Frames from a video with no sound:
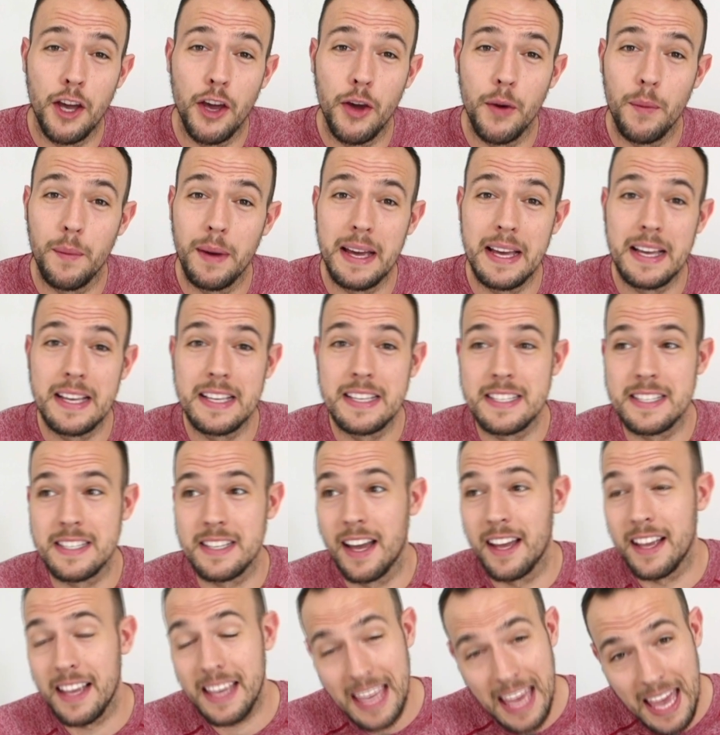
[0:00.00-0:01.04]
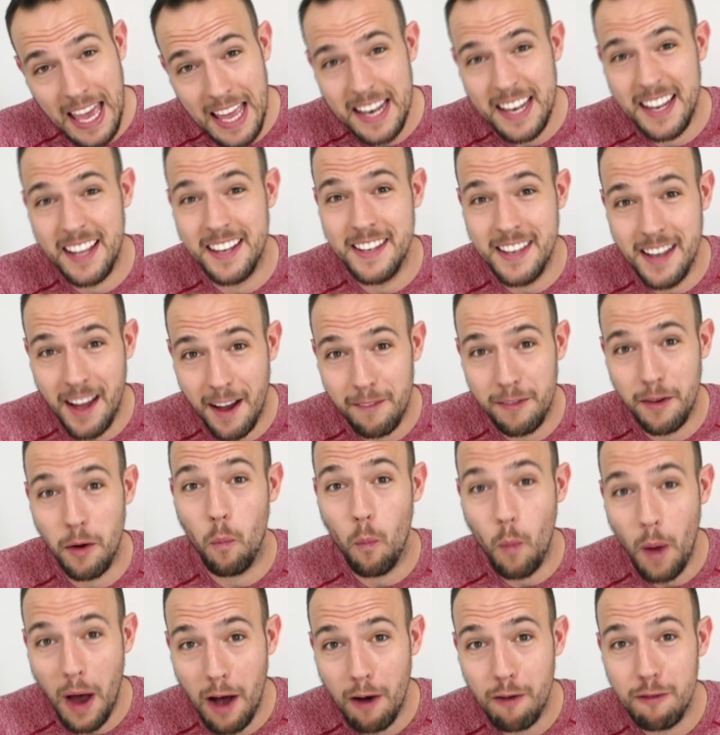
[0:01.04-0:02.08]
who is again another
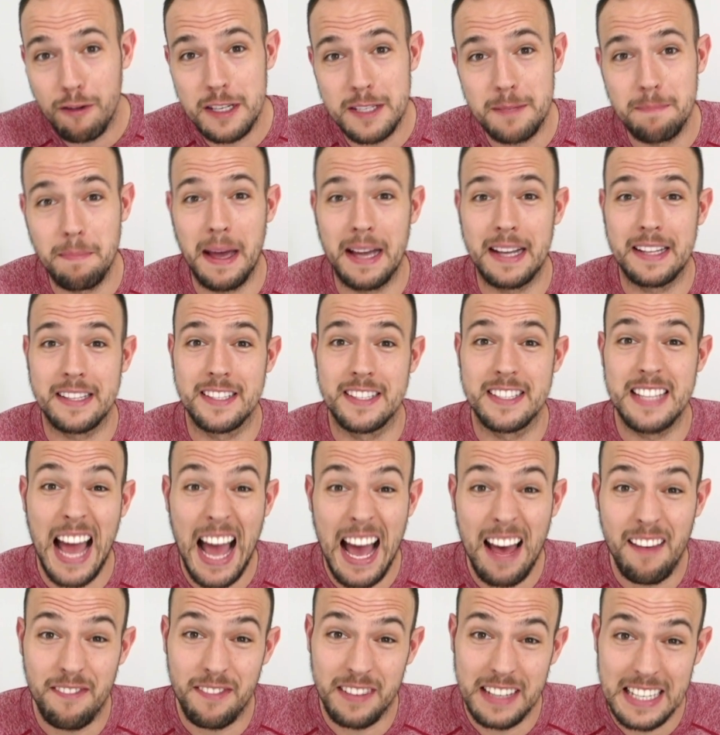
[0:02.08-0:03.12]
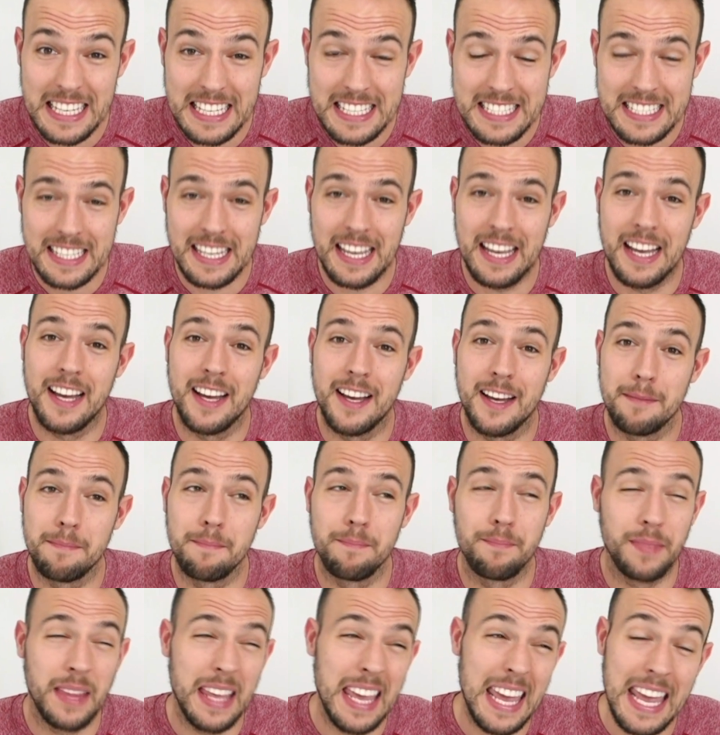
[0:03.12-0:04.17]
well-respected athlete
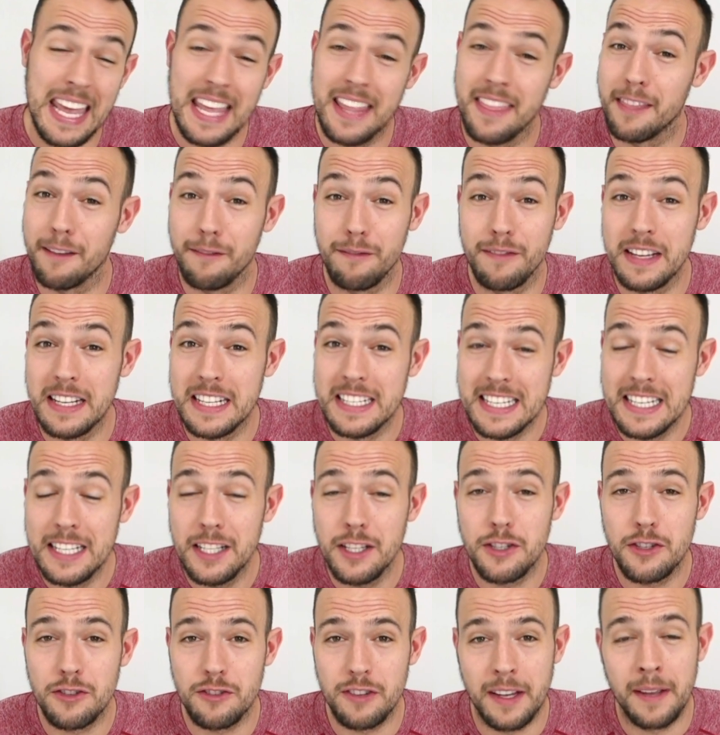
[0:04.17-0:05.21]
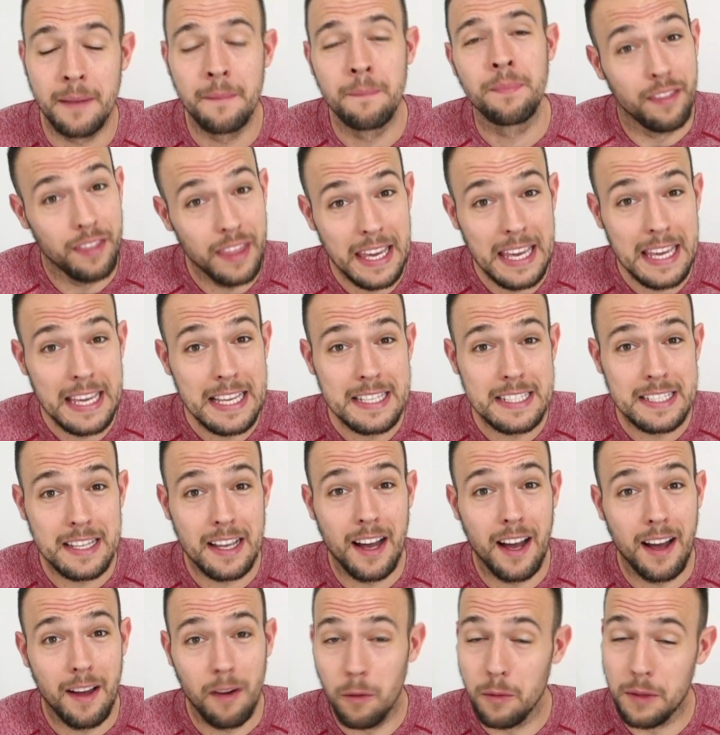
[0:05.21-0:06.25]
in the fitness industry. These
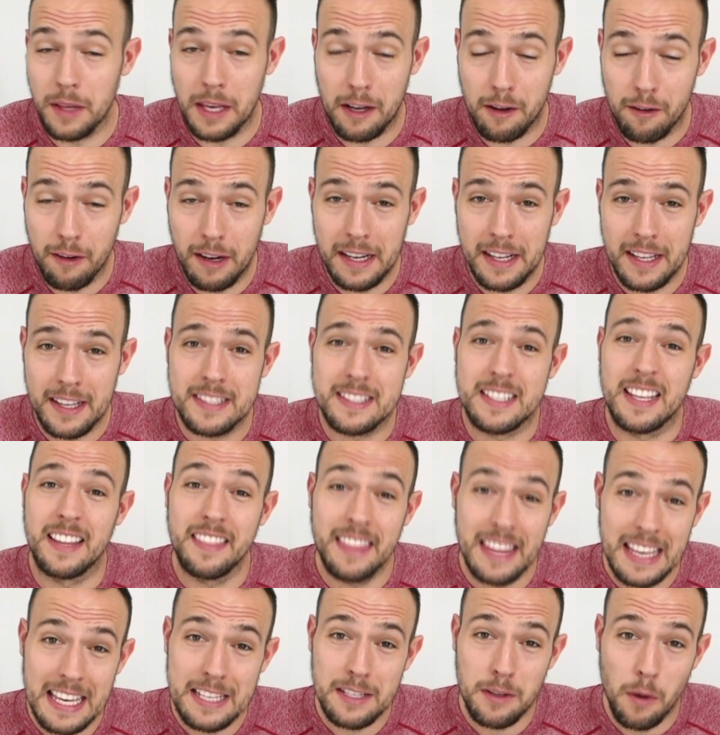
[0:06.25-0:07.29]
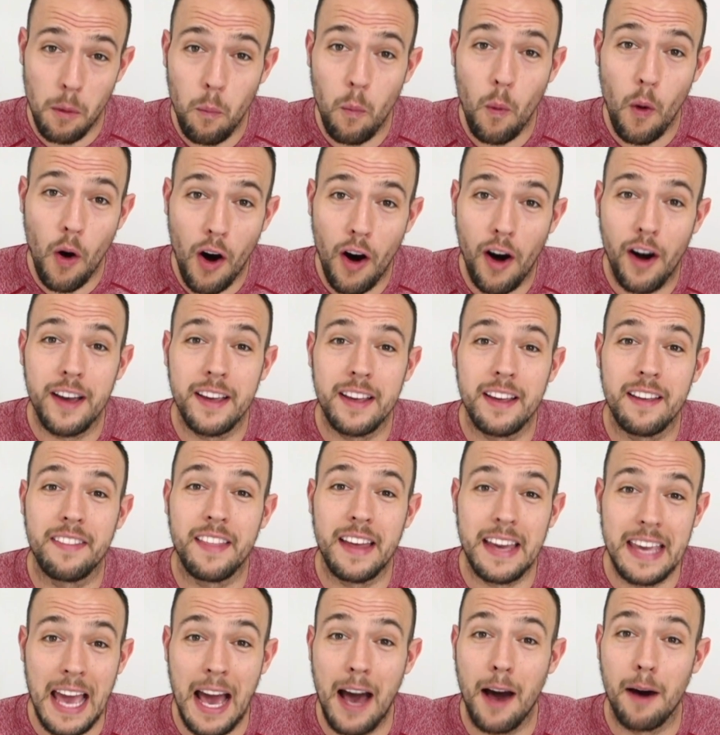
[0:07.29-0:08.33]
are all the ingredients and these are why
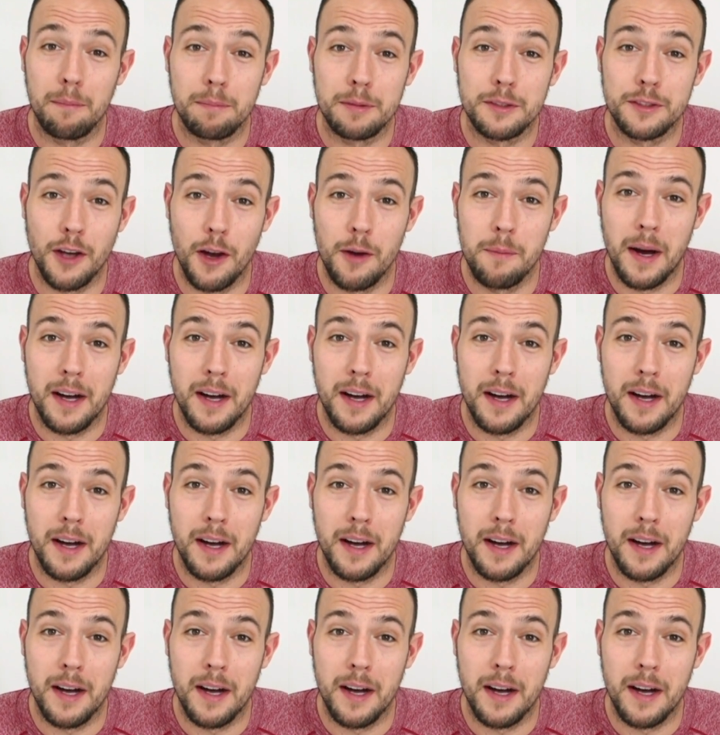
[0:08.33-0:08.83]
they help so